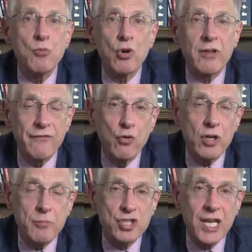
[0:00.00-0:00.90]
more than
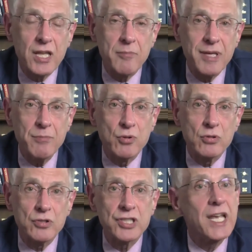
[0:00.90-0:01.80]
40% of the
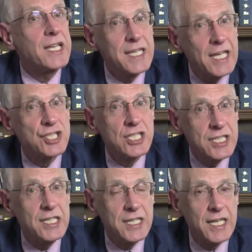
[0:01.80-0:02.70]
people said yes,
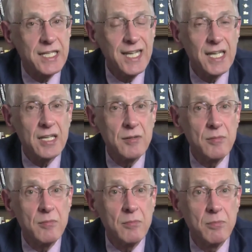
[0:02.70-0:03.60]
indeed they did,
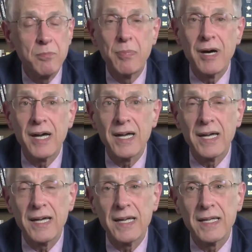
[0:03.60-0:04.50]

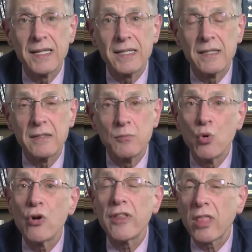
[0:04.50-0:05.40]
but
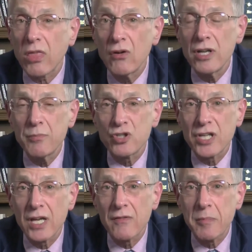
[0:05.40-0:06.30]
more than
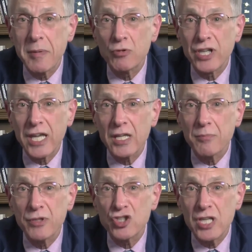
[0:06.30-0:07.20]
30% of the people
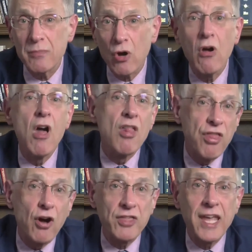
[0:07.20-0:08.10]
taking placebo
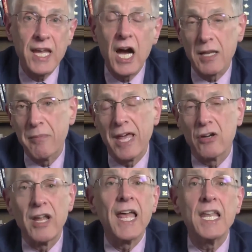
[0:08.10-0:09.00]
thought they got
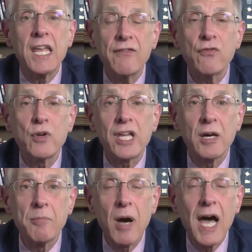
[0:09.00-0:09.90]
better. And if we
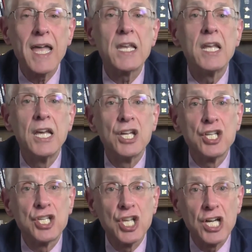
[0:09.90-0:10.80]
combine,
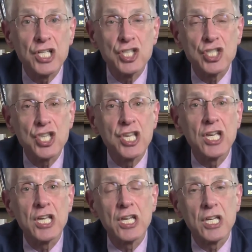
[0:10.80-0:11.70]
does
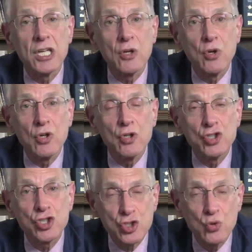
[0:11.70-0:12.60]
the
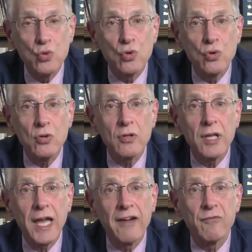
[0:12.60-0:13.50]
stool
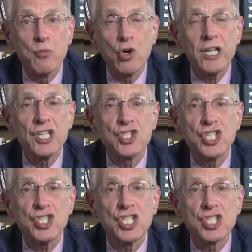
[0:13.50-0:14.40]
have more
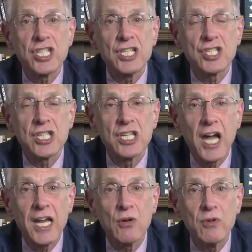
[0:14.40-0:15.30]
consistency? Is the
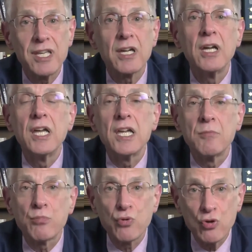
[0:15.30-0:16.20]
diarrhea
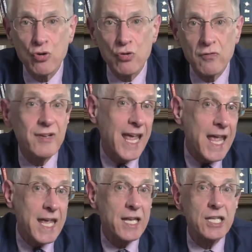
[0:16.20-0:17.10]
improved?
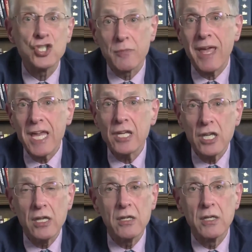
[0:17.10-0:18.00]
And is the
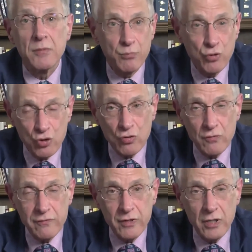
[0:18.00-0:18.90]
pain
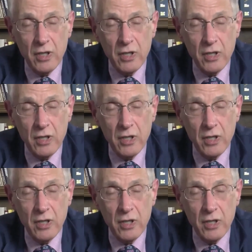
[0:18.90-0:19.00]
improved?